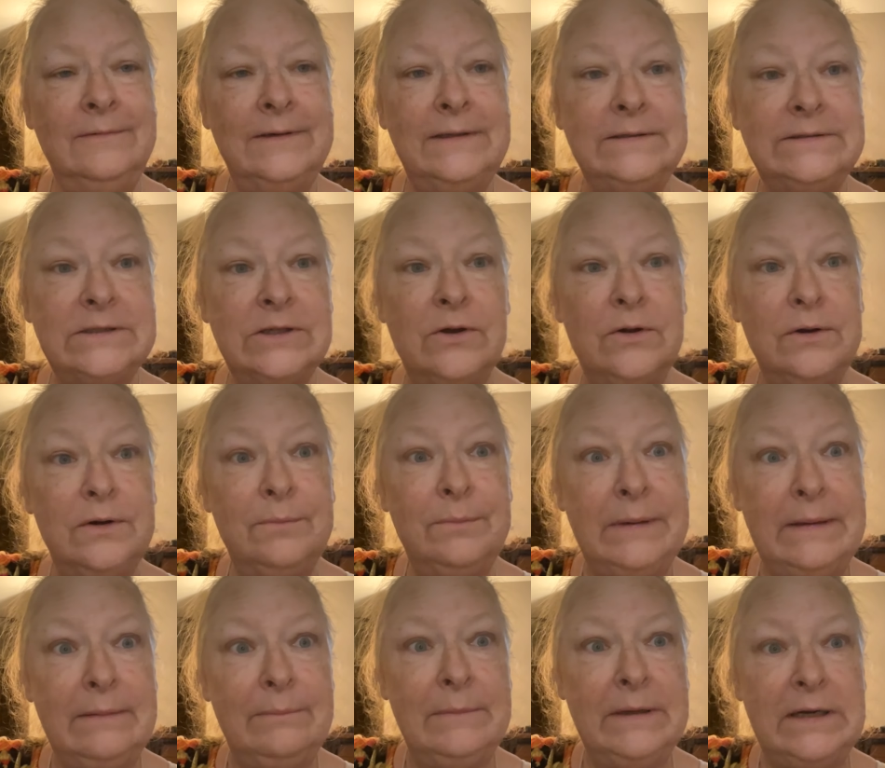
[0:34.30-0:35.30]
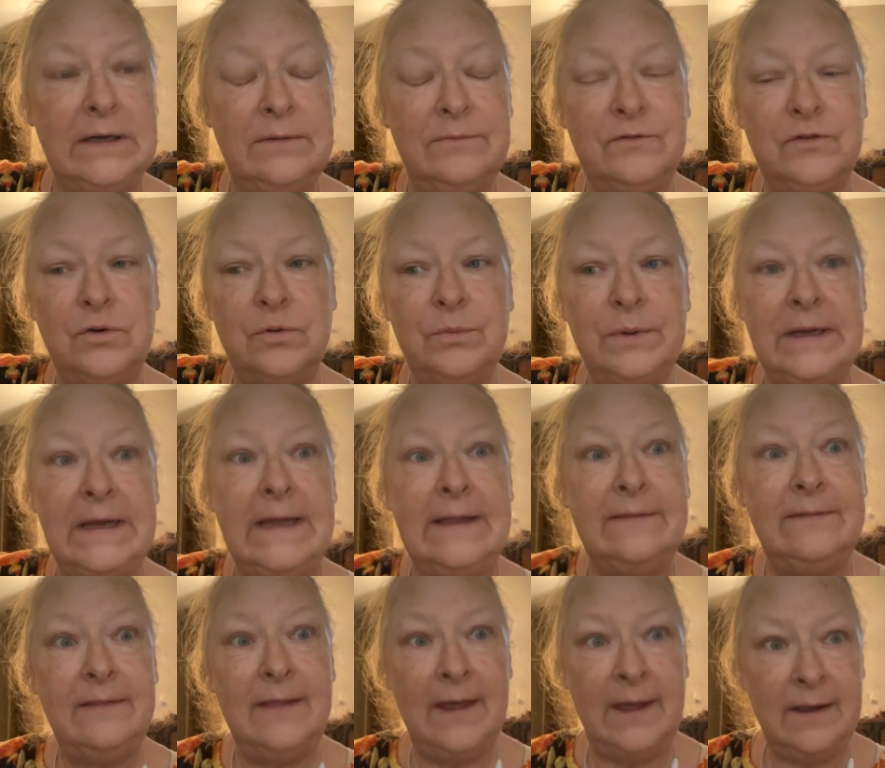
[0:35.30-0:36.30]
it's going to be a minute before we
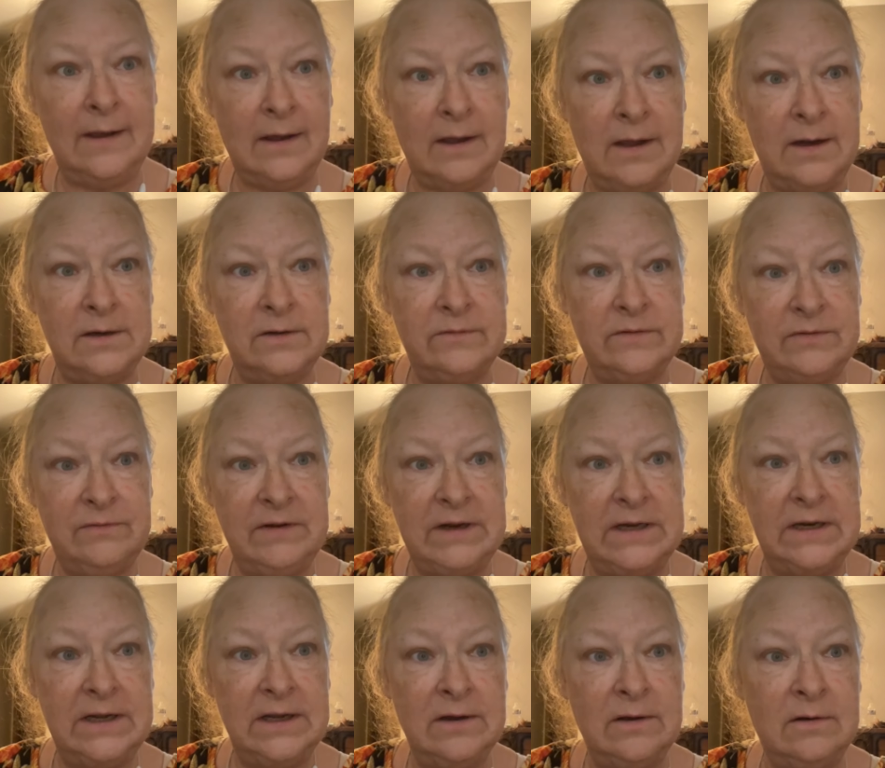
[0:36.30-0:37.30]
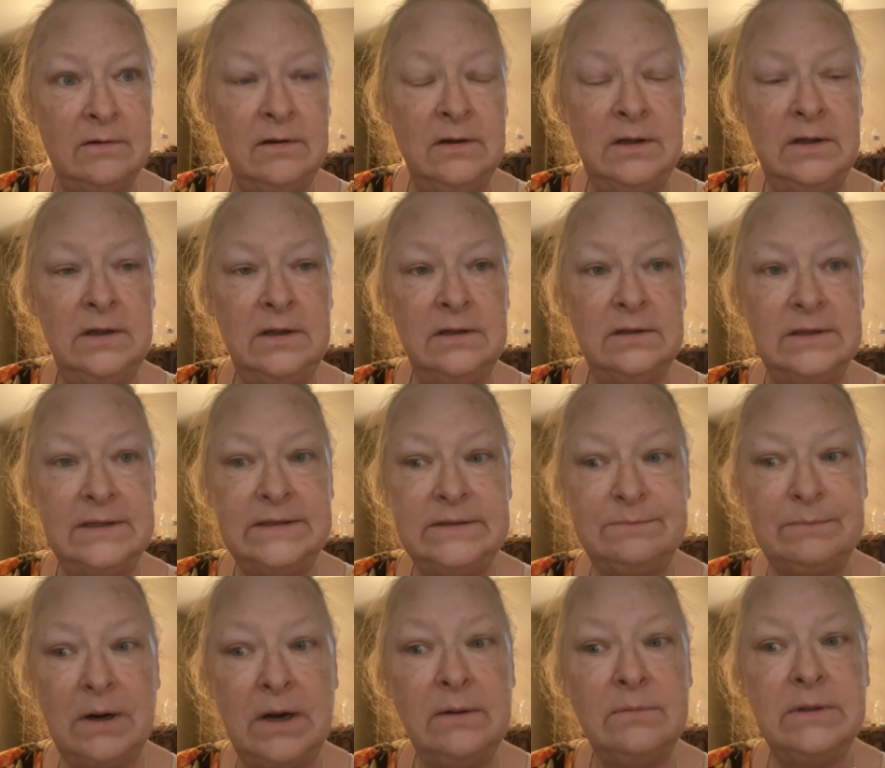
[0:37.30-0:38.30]
get that kind of a video, at least
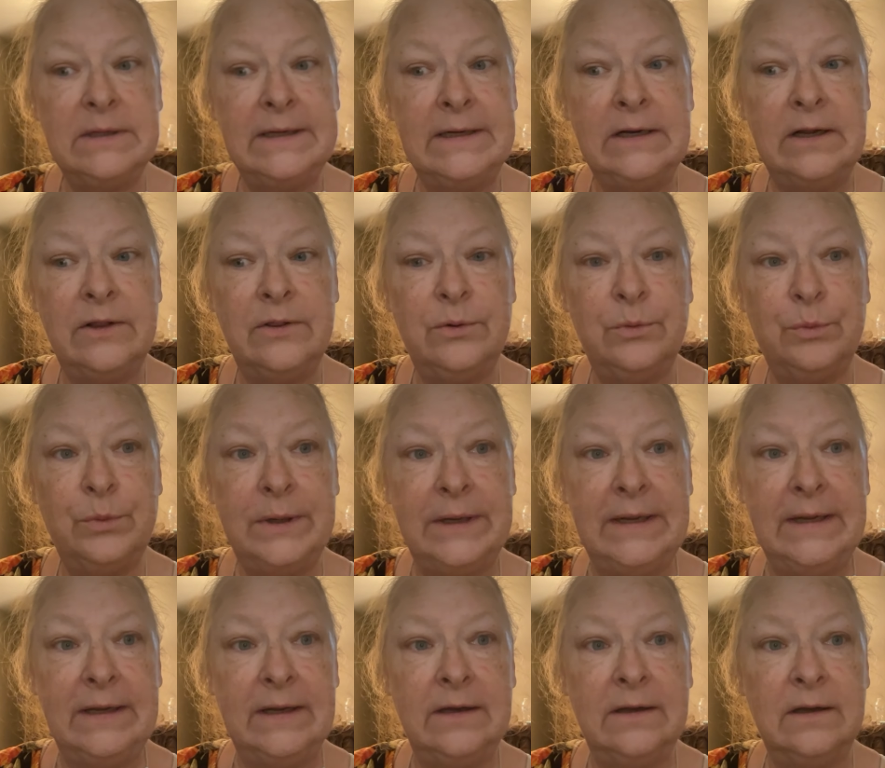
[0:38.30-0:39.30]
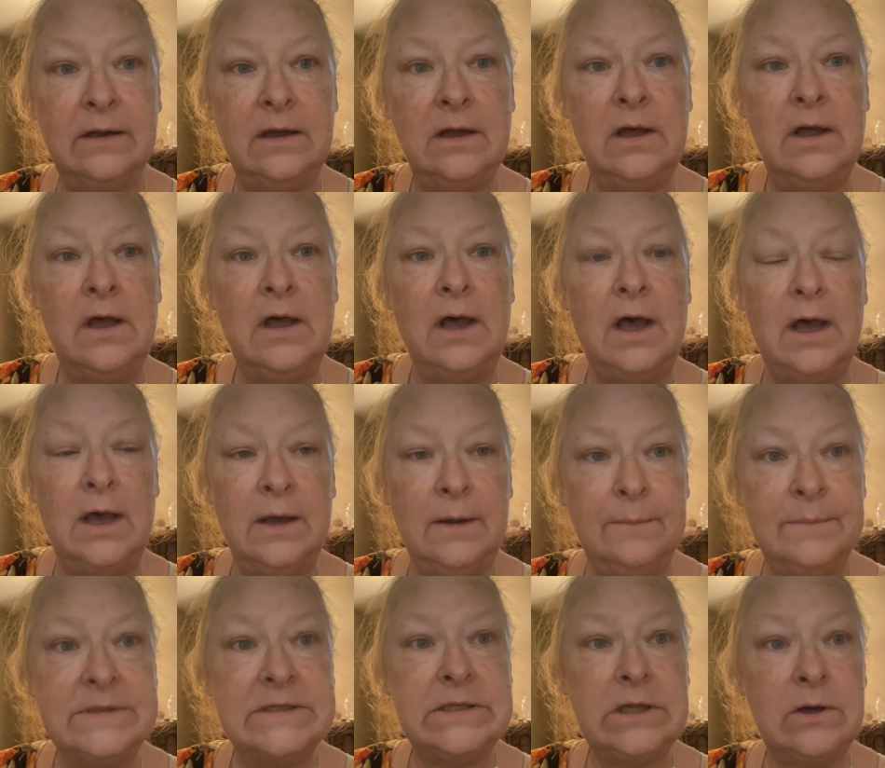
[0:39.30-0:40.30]
probably another week. Um,
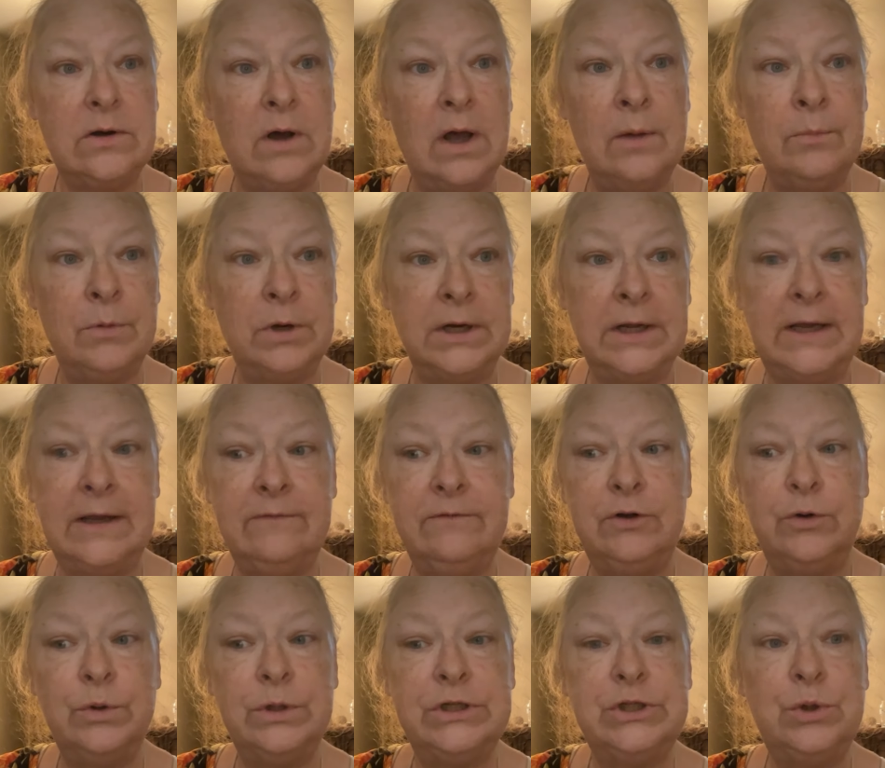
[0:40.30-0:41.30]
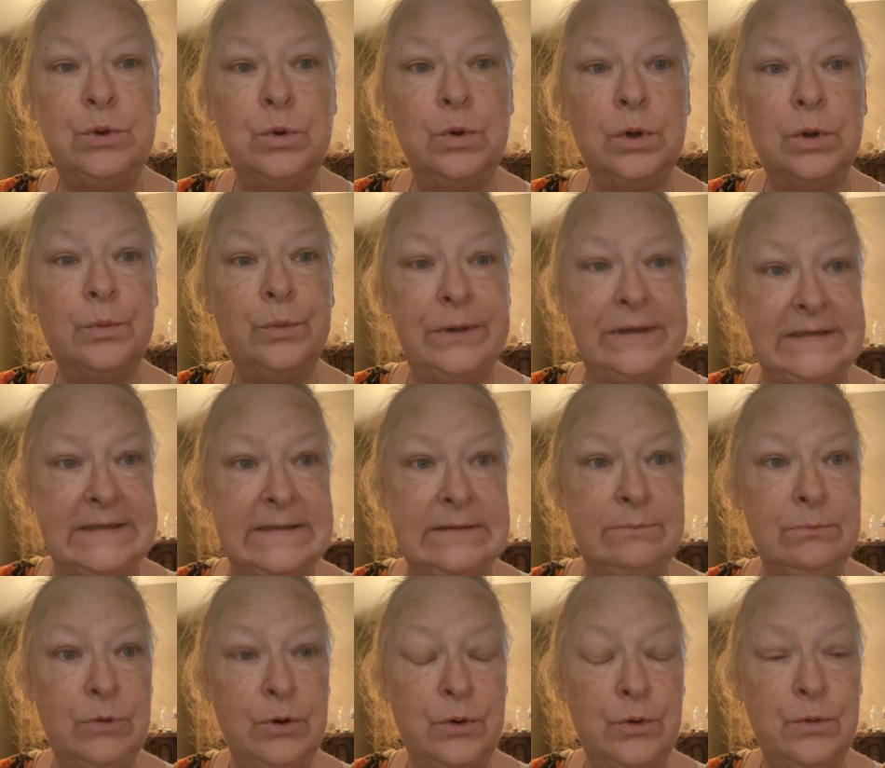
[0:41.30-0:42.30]
so I'm going to give you a tour. We did
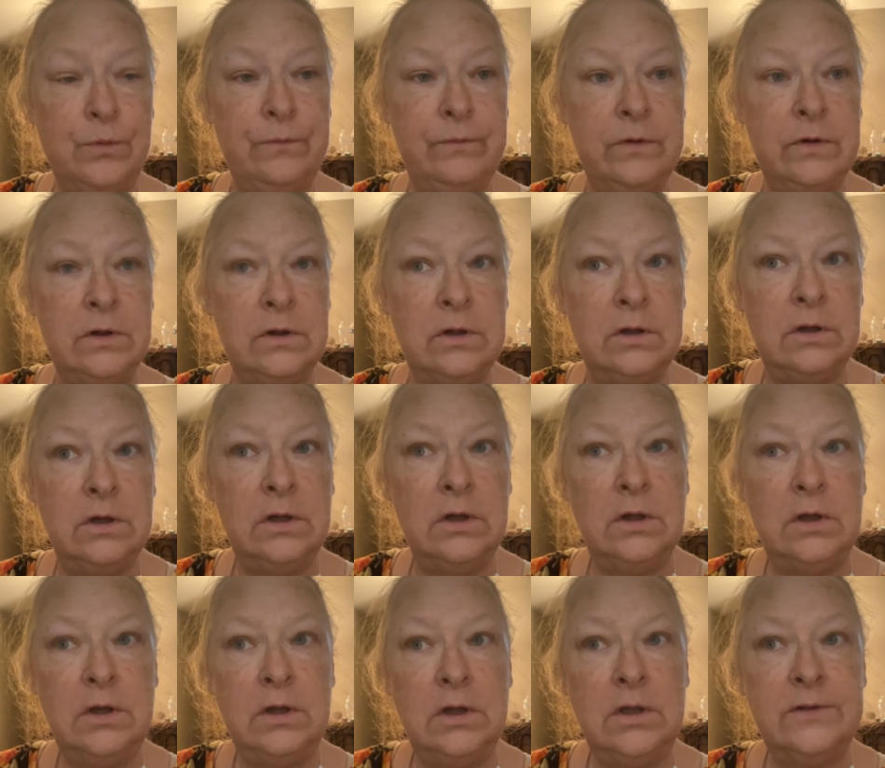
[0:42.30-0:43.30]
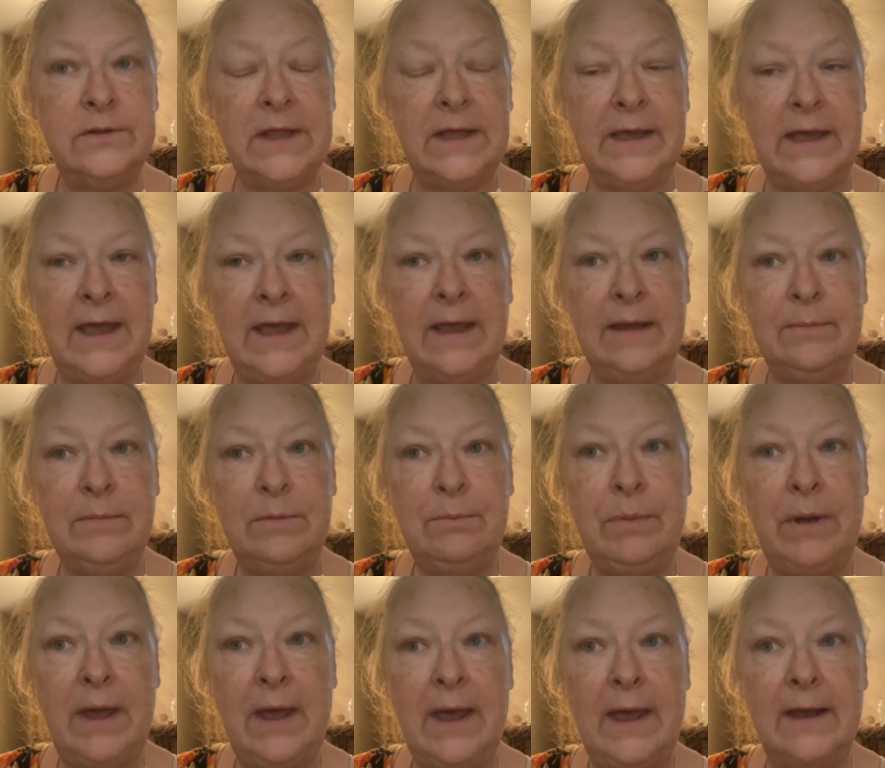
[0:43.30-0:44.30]
move. They came and
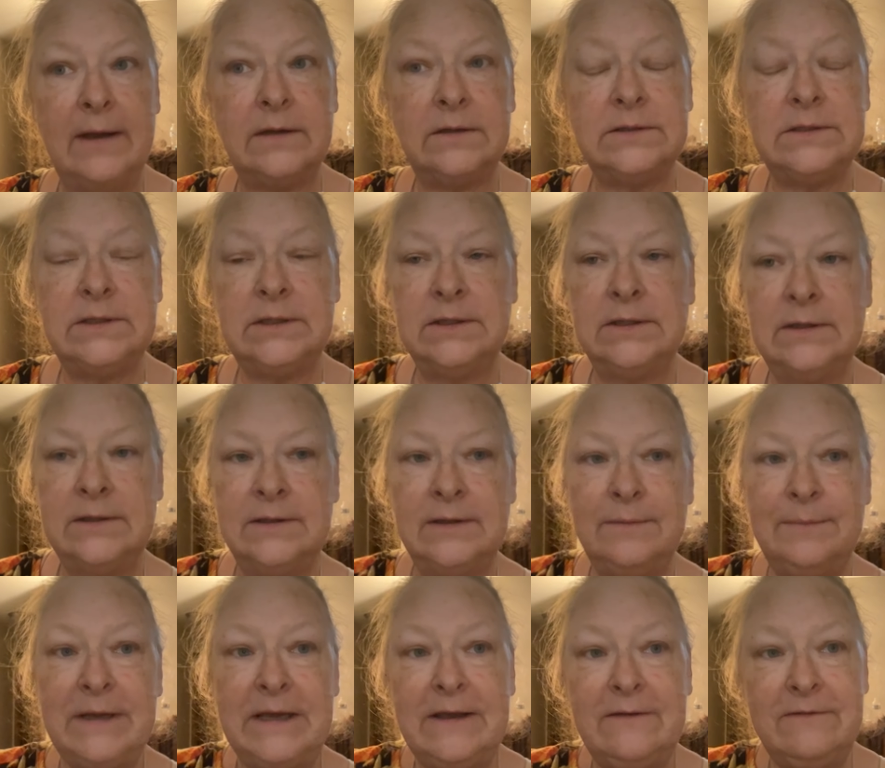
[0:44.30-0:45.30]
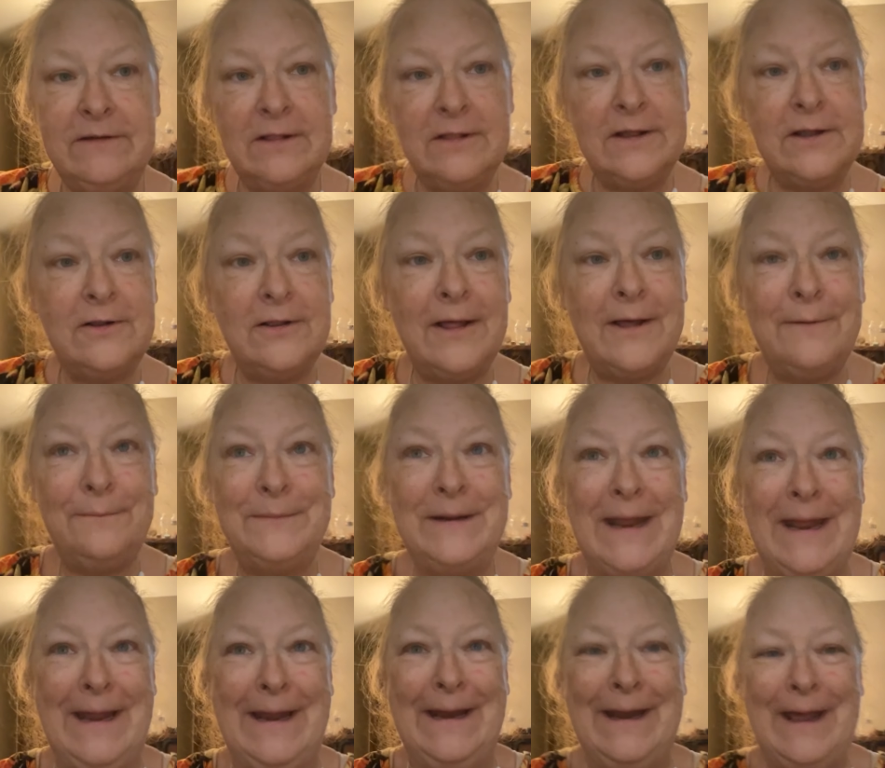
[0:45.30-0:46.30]
packed. Let me give you a little
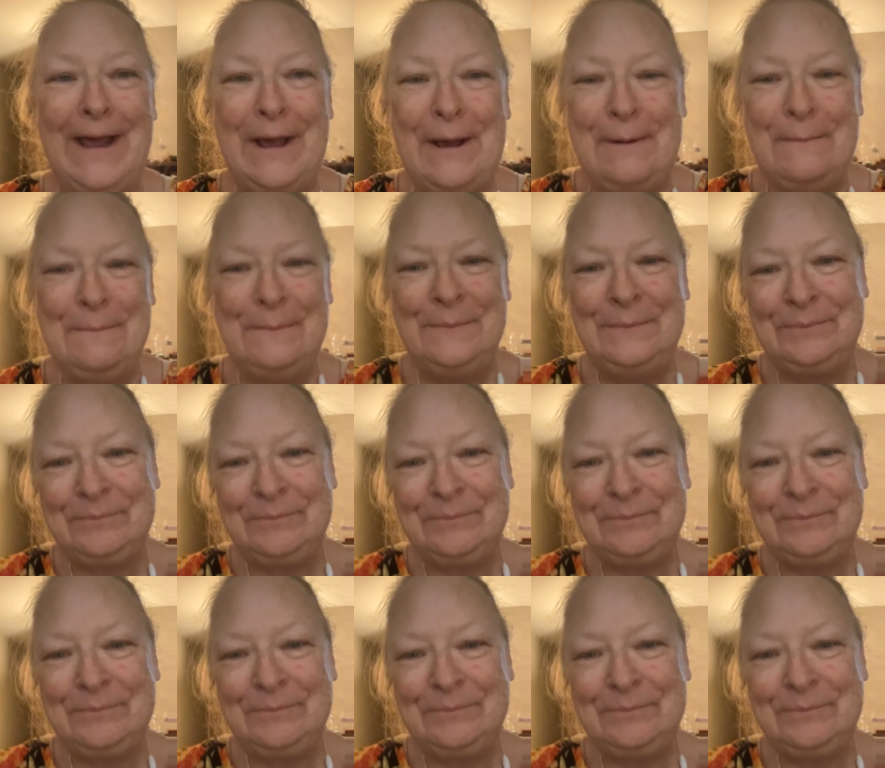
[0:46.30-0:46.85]
update. Um,